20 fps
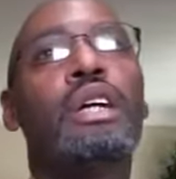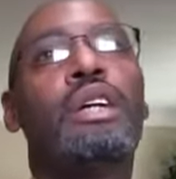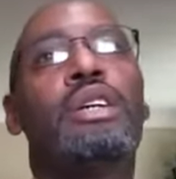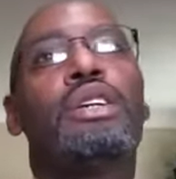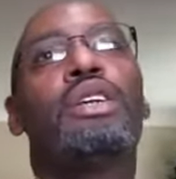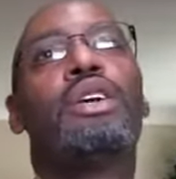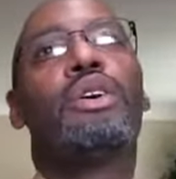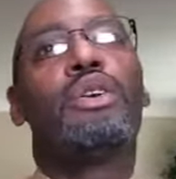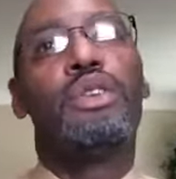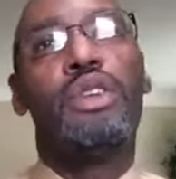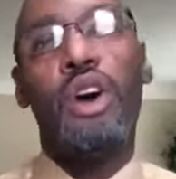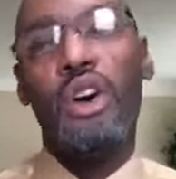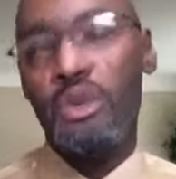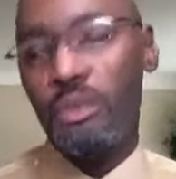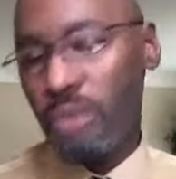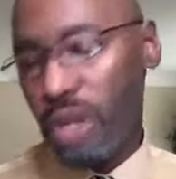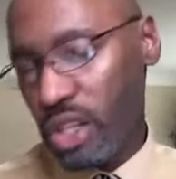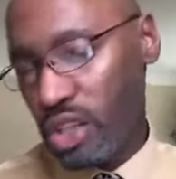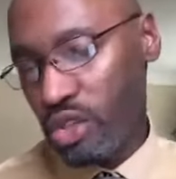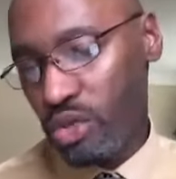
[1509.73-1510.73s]
You know,
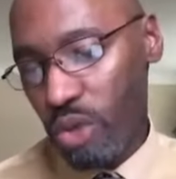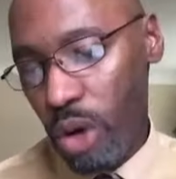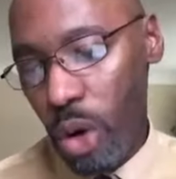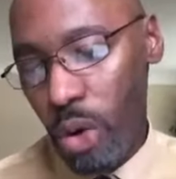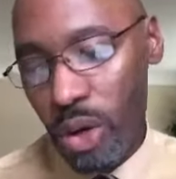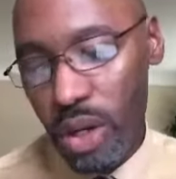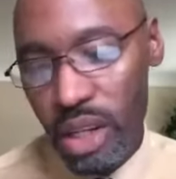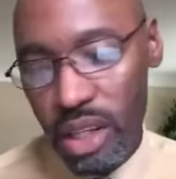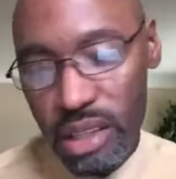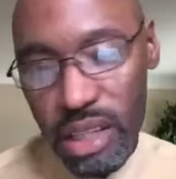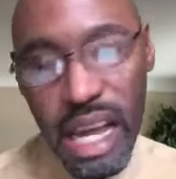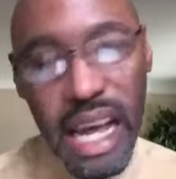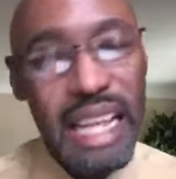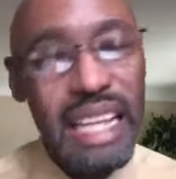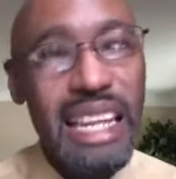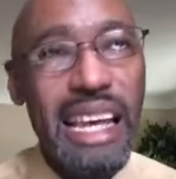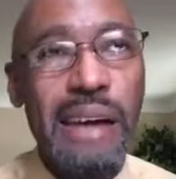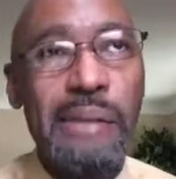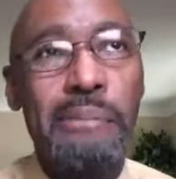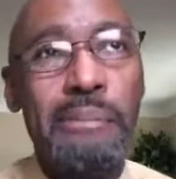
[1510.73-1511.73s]
don't misquote it. It's not
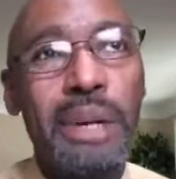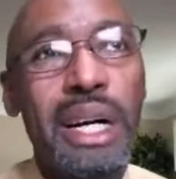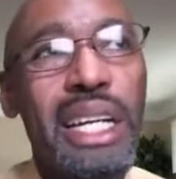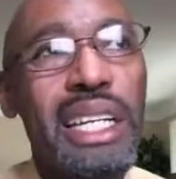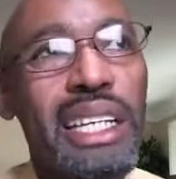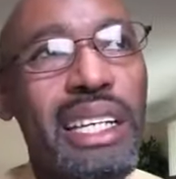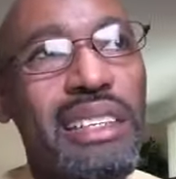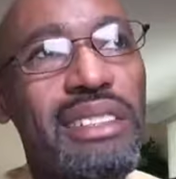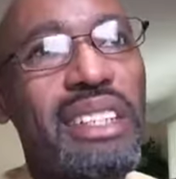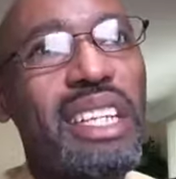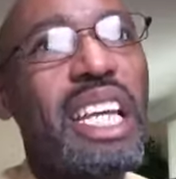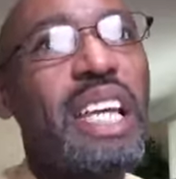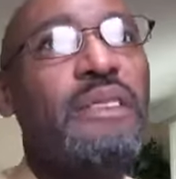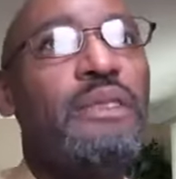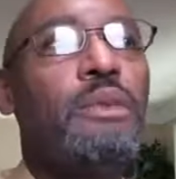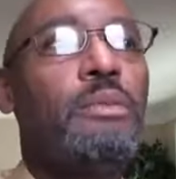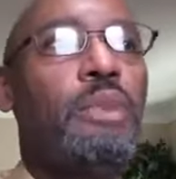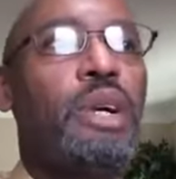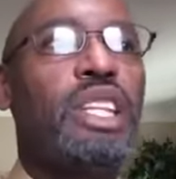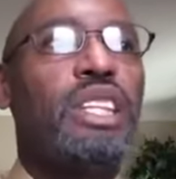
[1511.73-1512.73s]
that money is
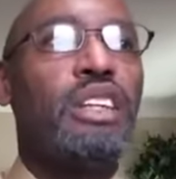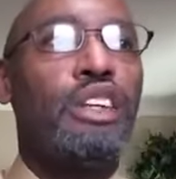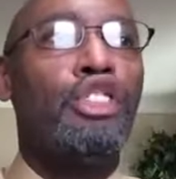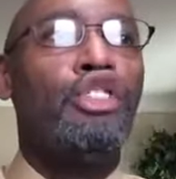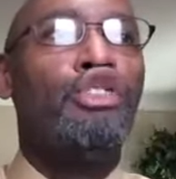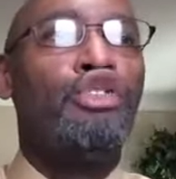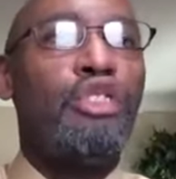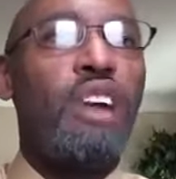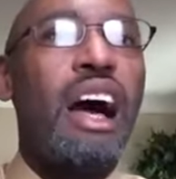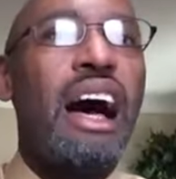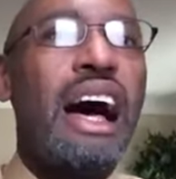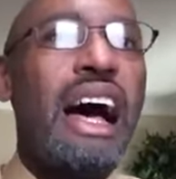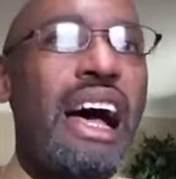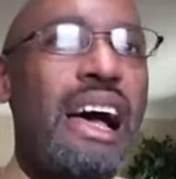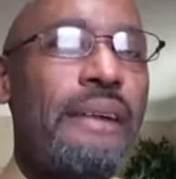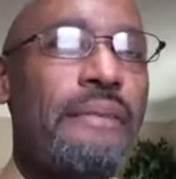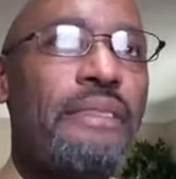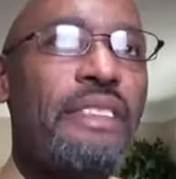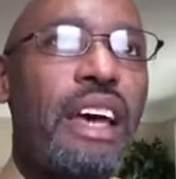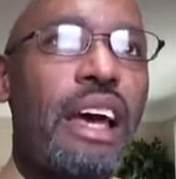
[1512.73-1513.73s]
evil, but the
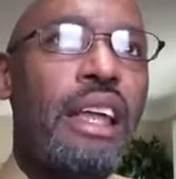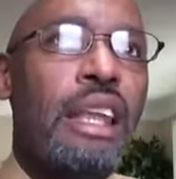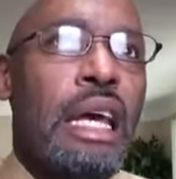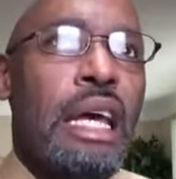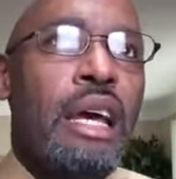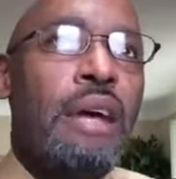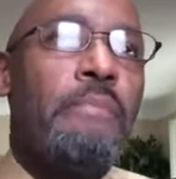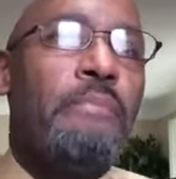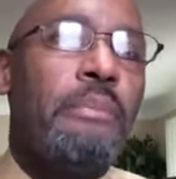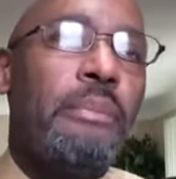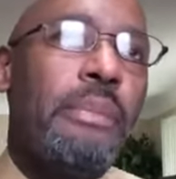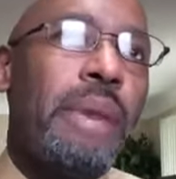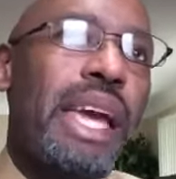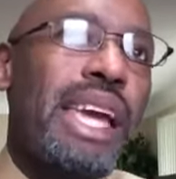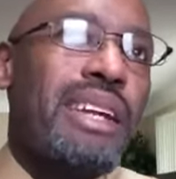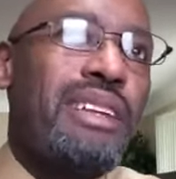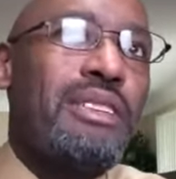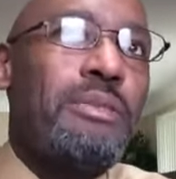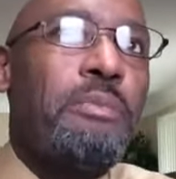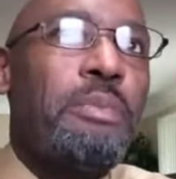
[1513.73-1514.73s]
drive that
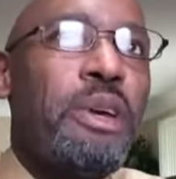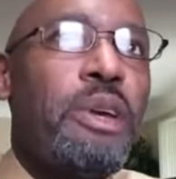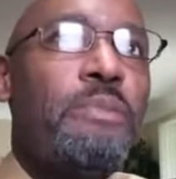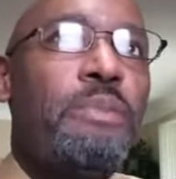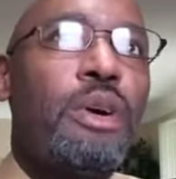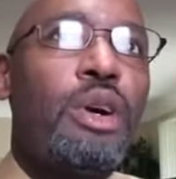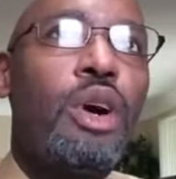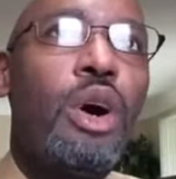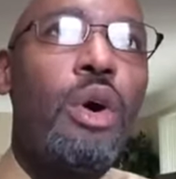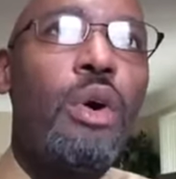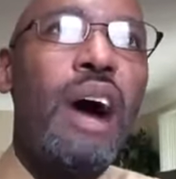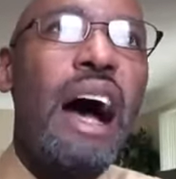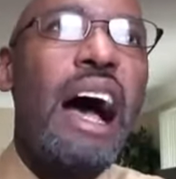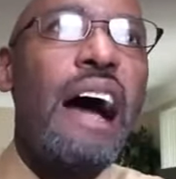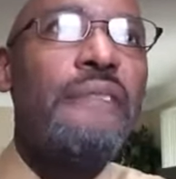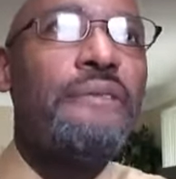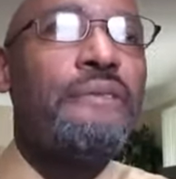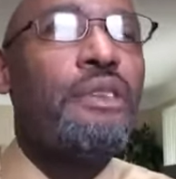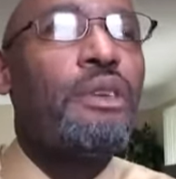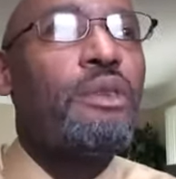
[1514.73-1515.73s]
makes people go
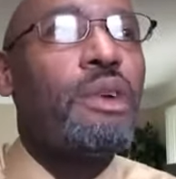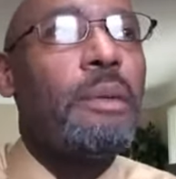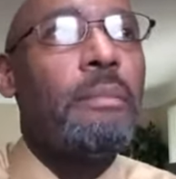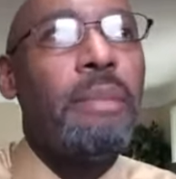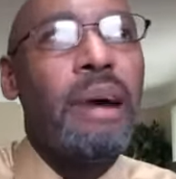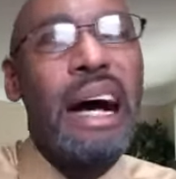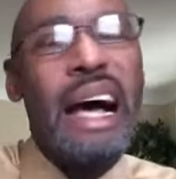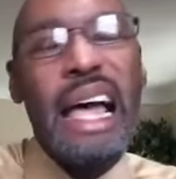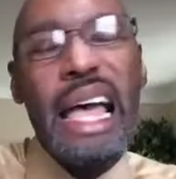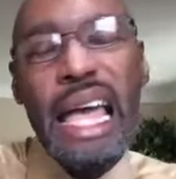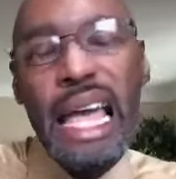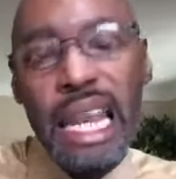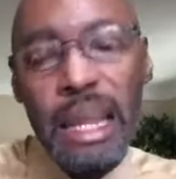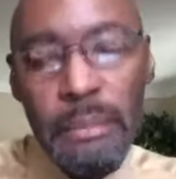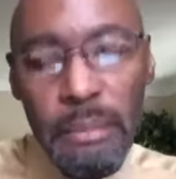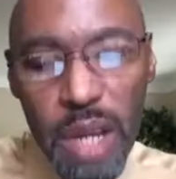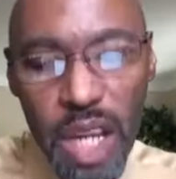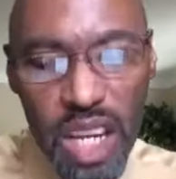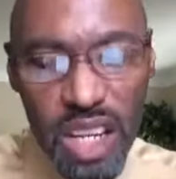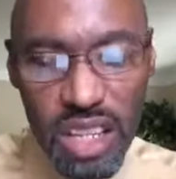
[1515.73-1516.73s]
after it by any
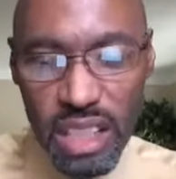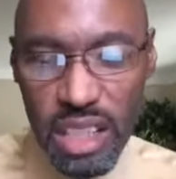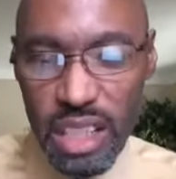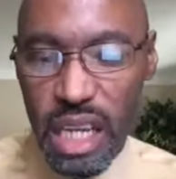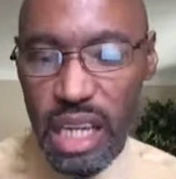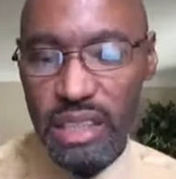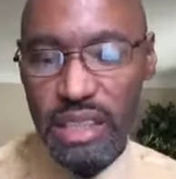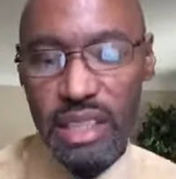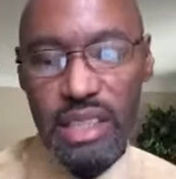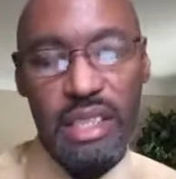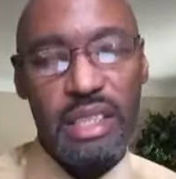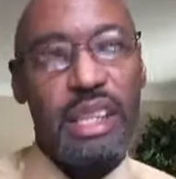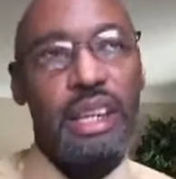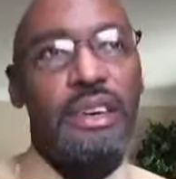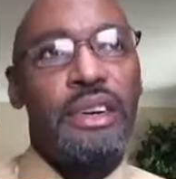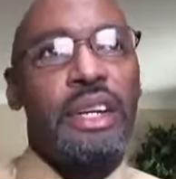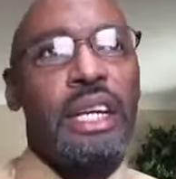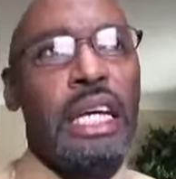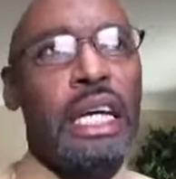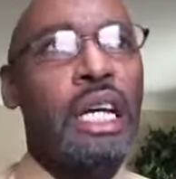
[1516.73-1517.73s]
means
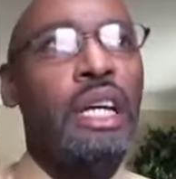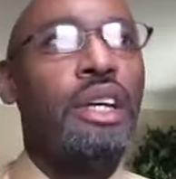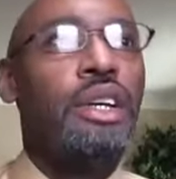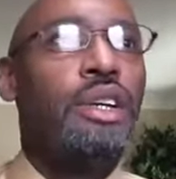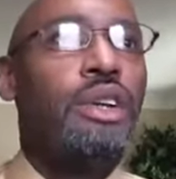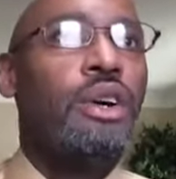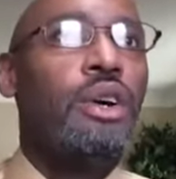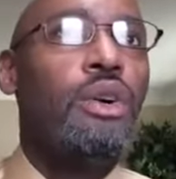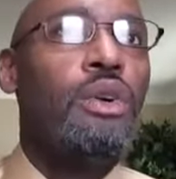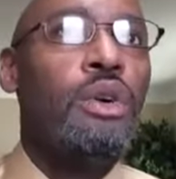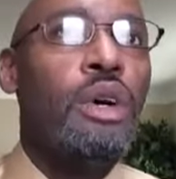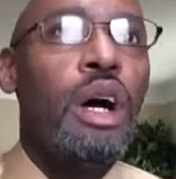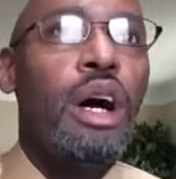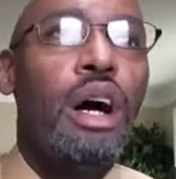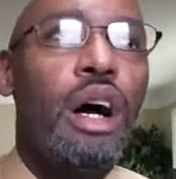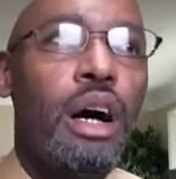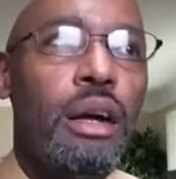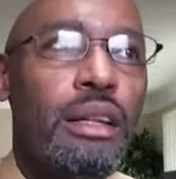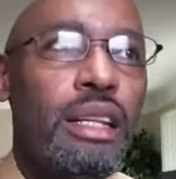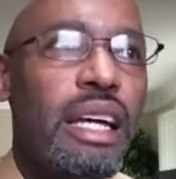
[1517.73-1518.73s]
necessary. You know,
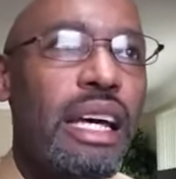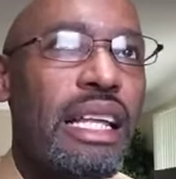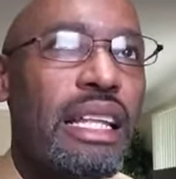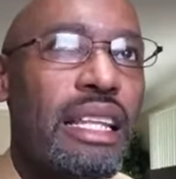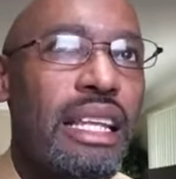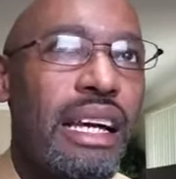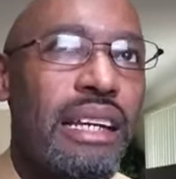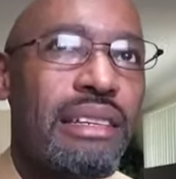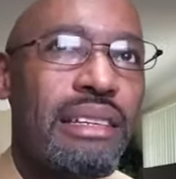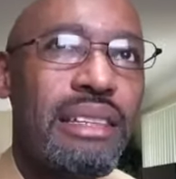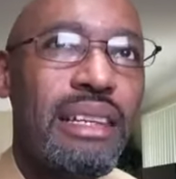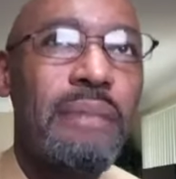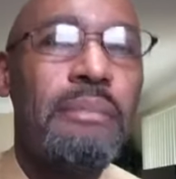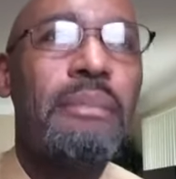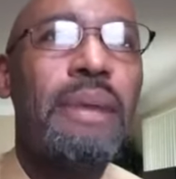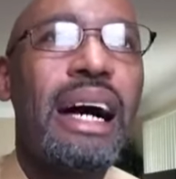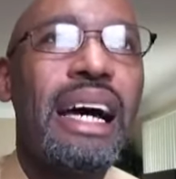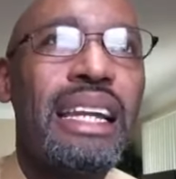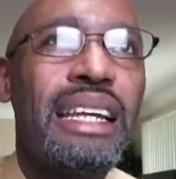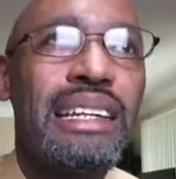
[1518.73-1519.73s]
uh, let let
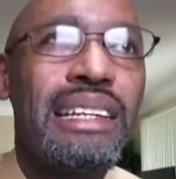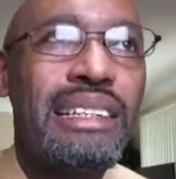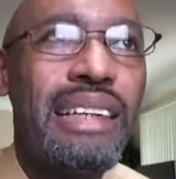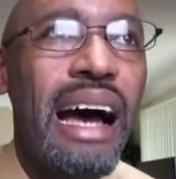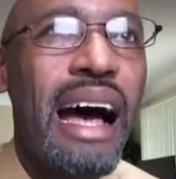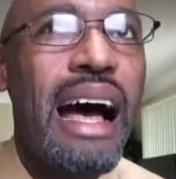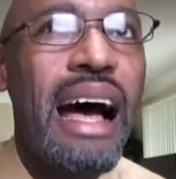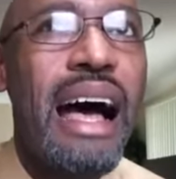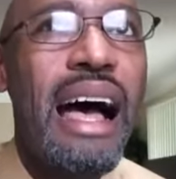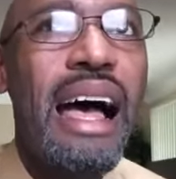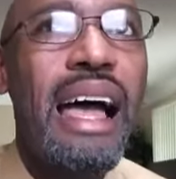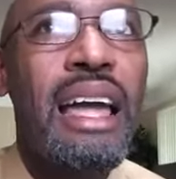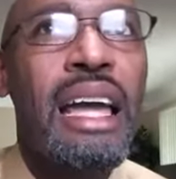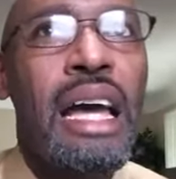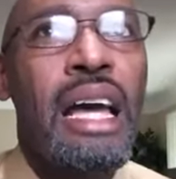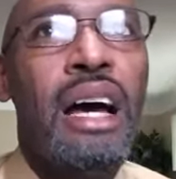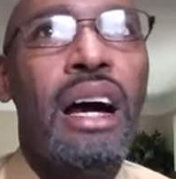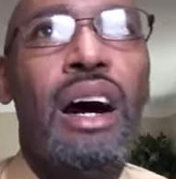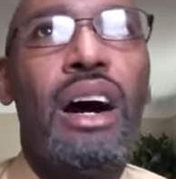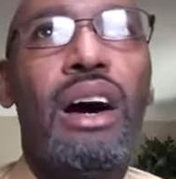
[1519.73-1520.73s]
somebody die.
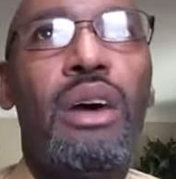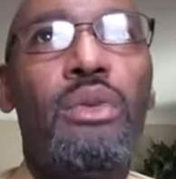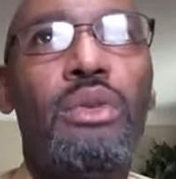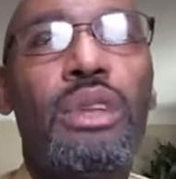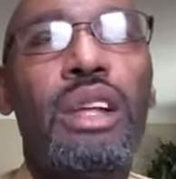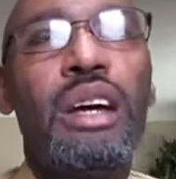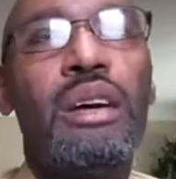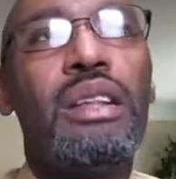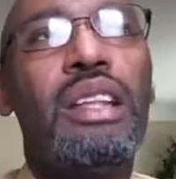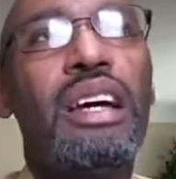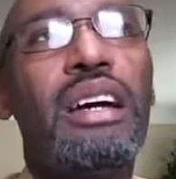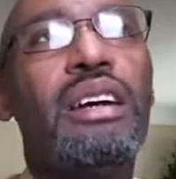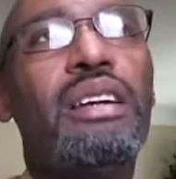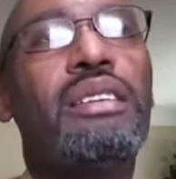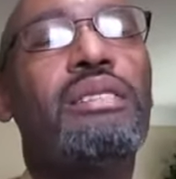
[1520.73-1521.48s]
Uh, let let